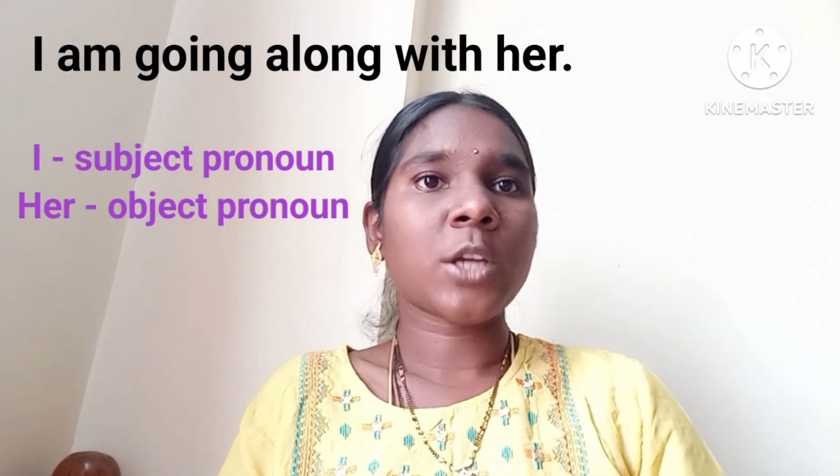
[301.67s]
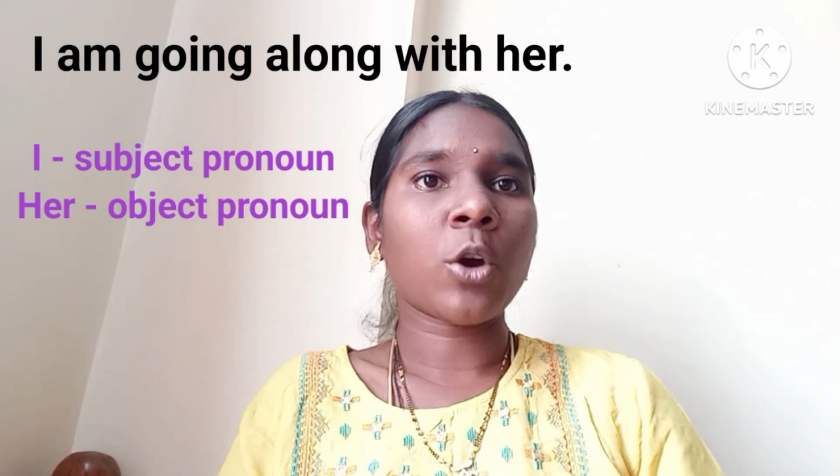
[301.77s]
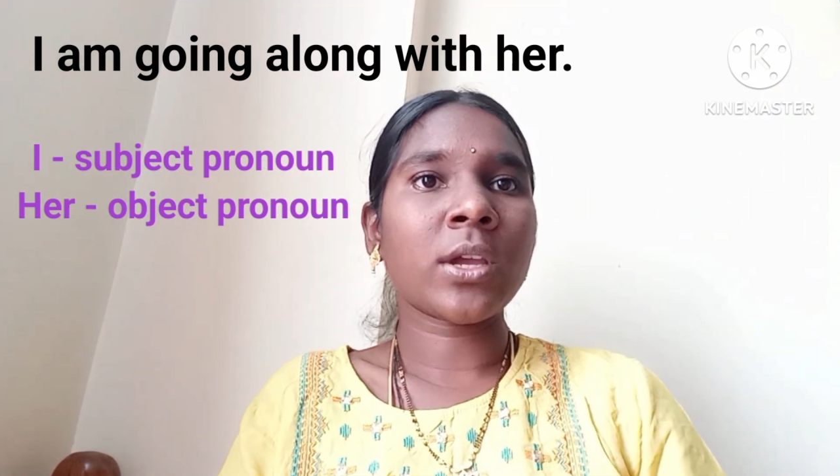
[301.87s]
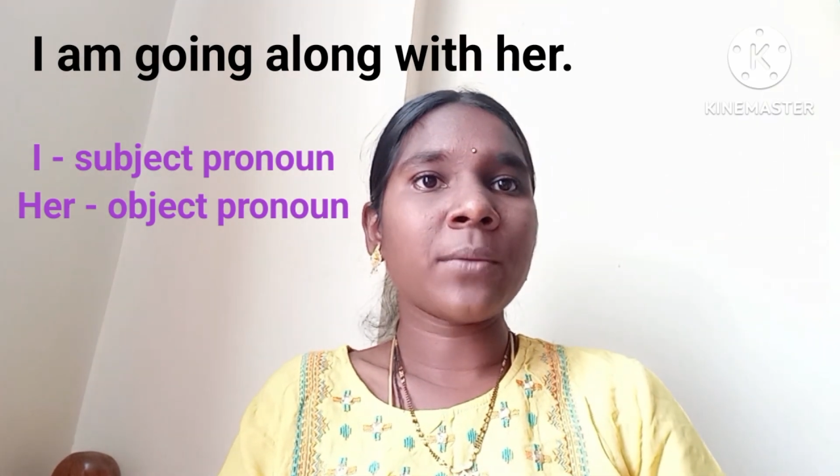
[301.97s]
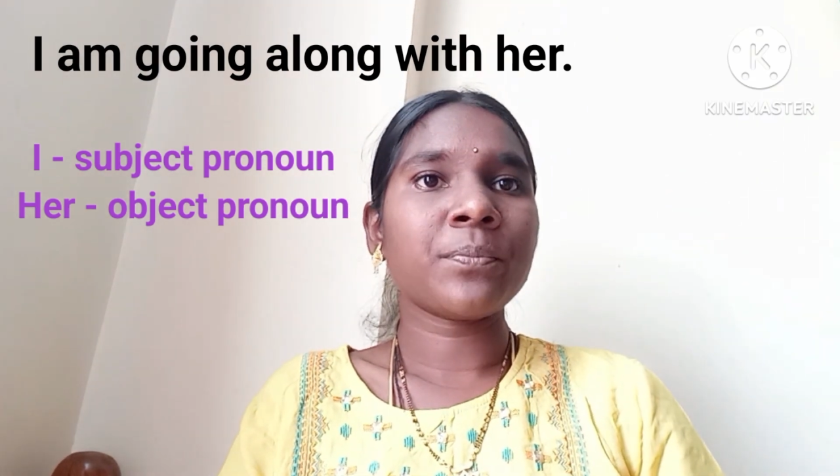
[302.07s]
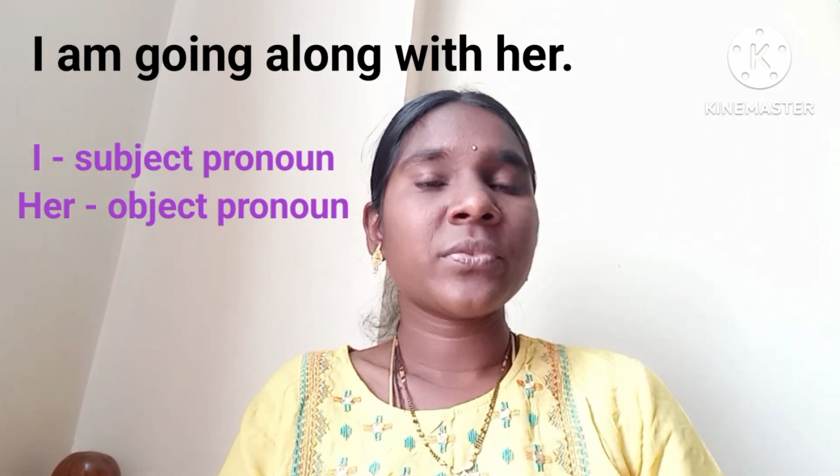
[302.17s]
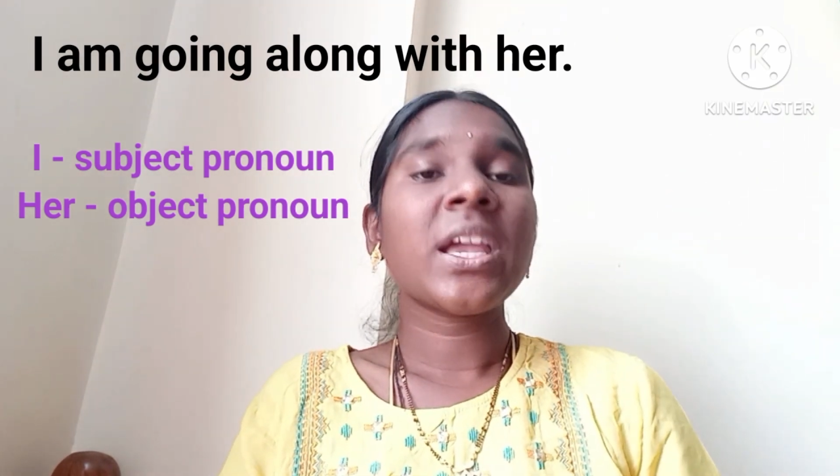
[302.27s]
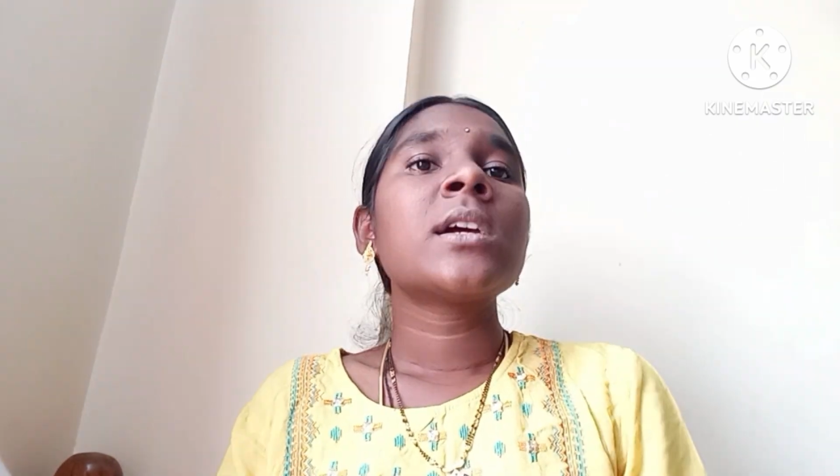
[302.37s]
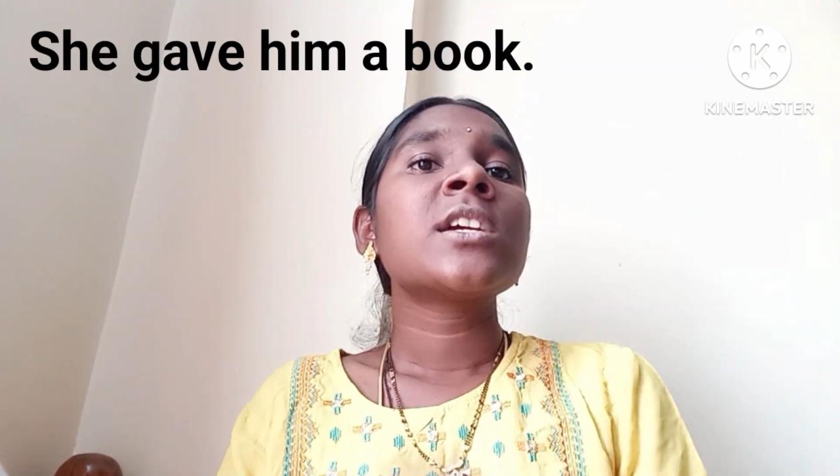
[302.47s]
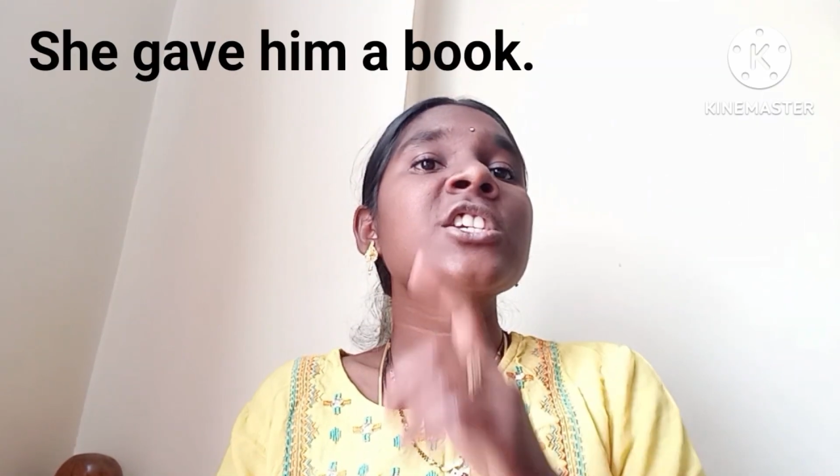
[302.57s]
Okay,
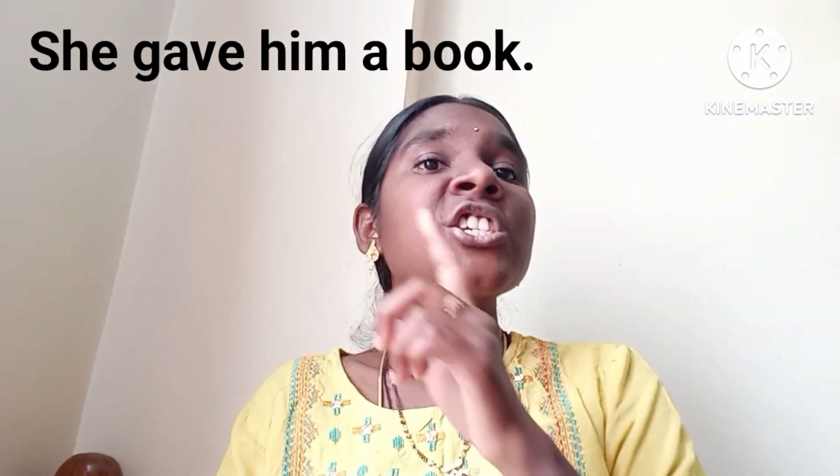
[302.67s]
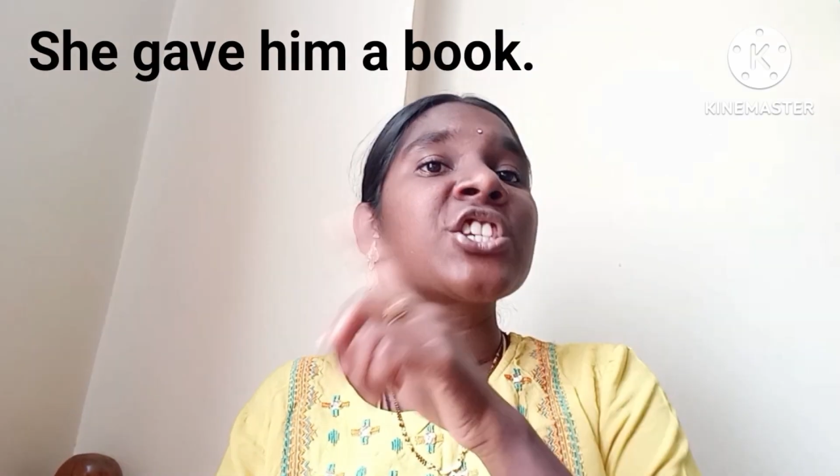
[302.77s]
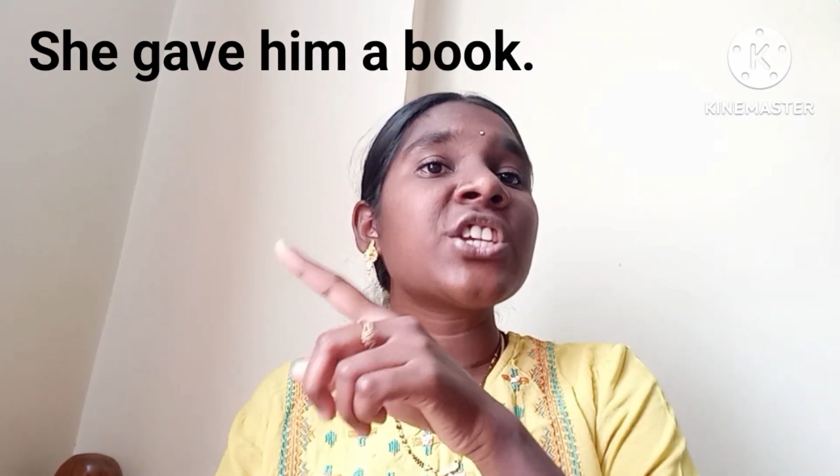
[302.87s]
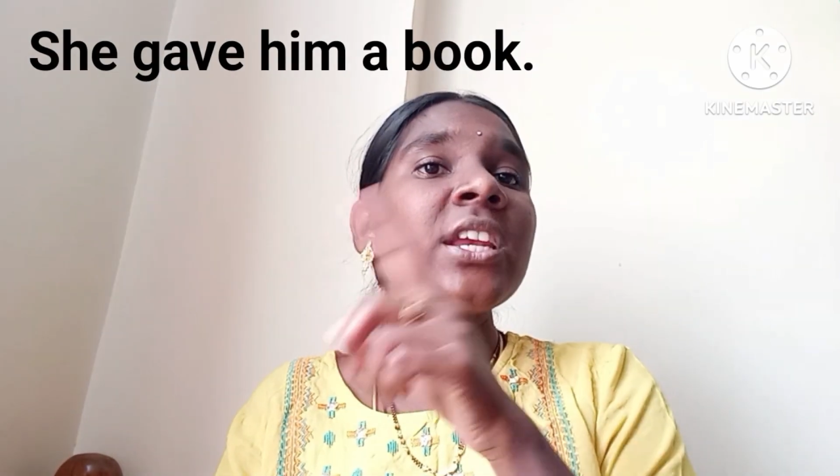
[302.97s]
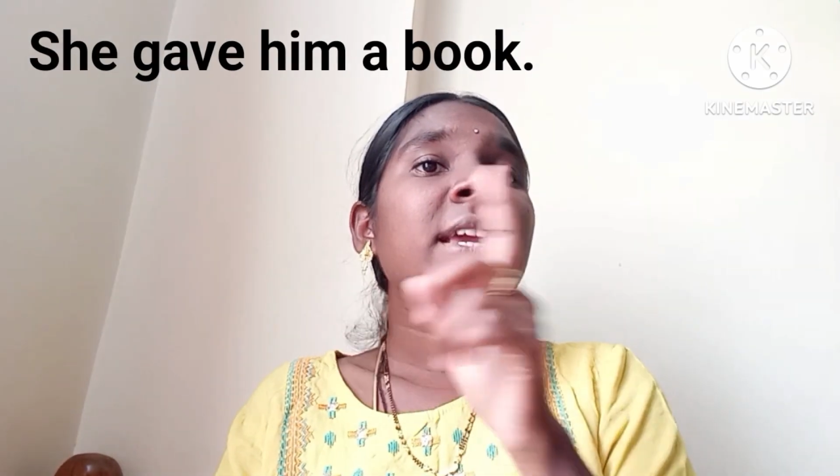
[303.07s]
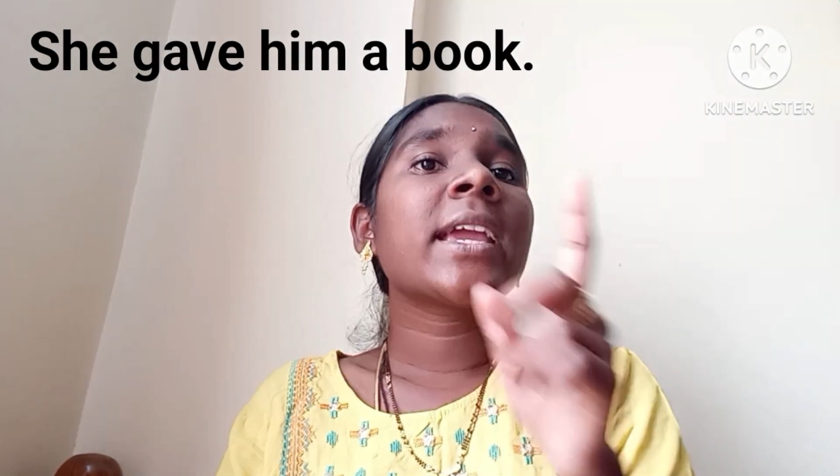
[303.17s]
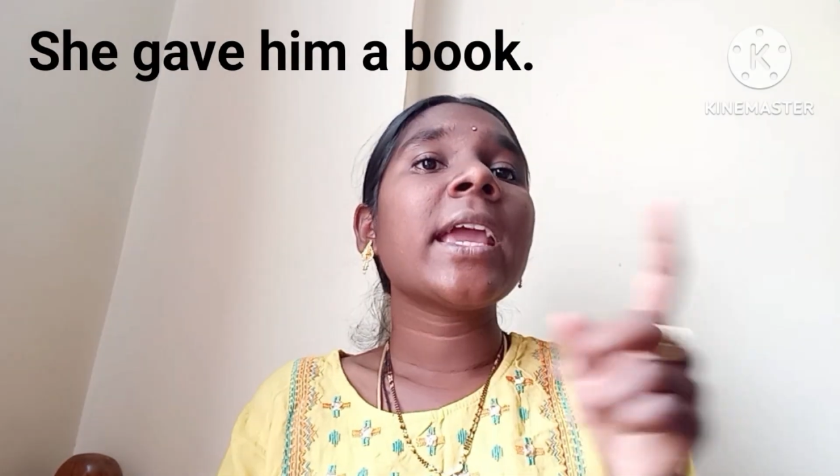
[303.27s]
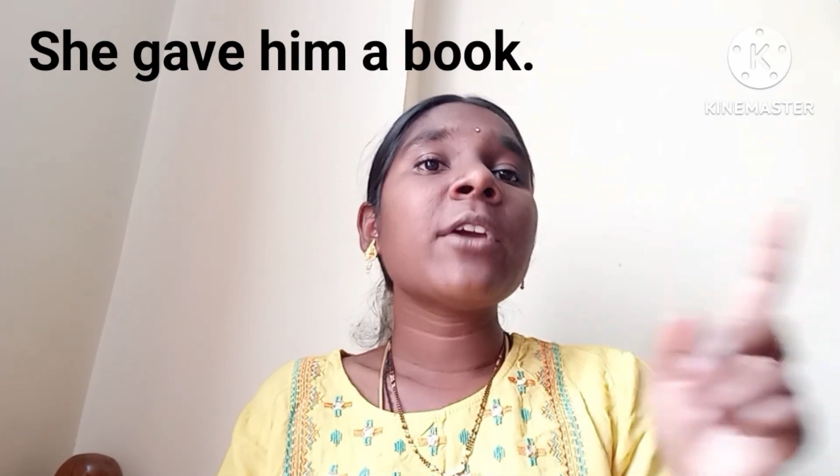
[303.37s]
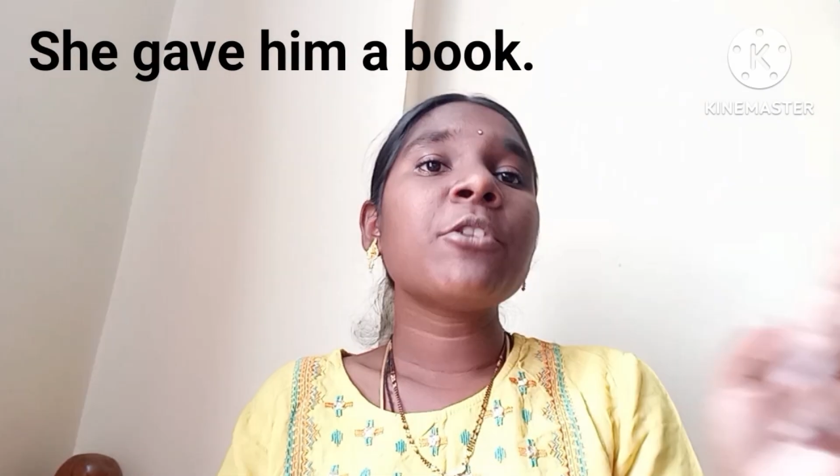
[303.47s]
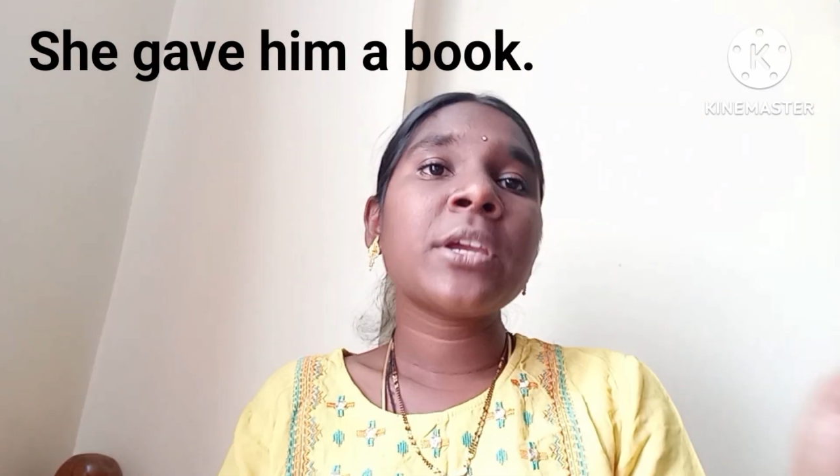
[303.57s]
she
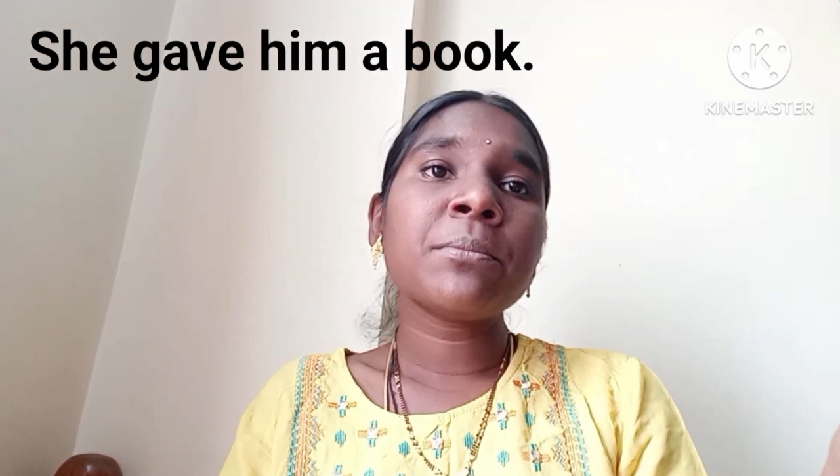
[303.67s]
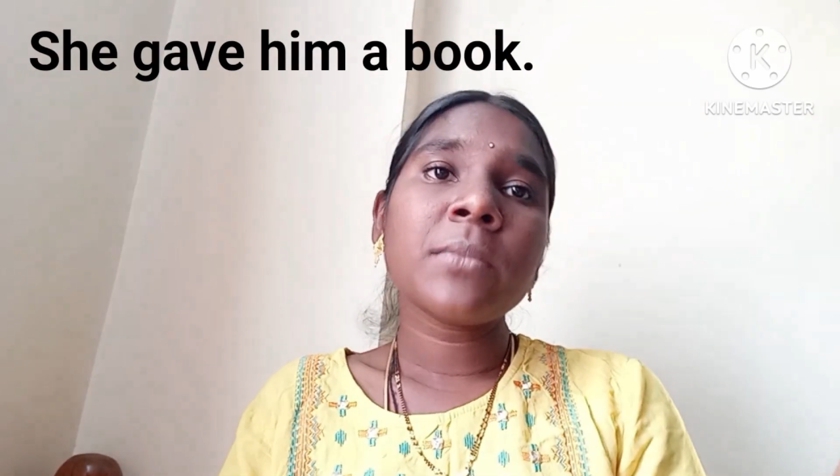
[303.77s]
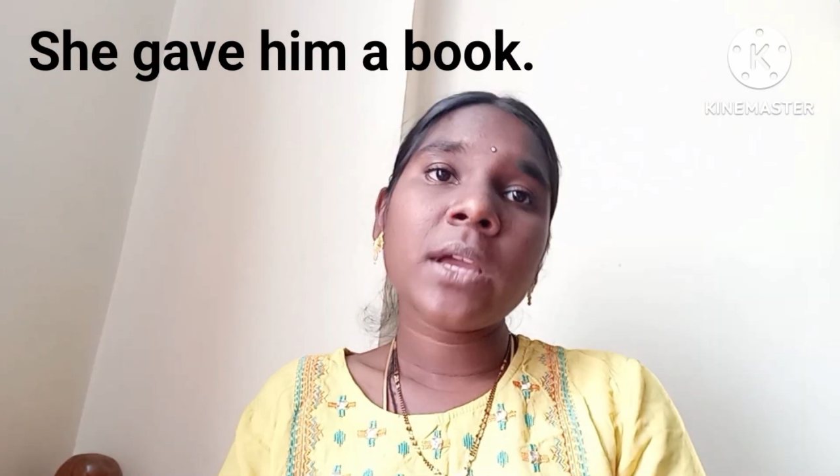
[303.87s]
gave him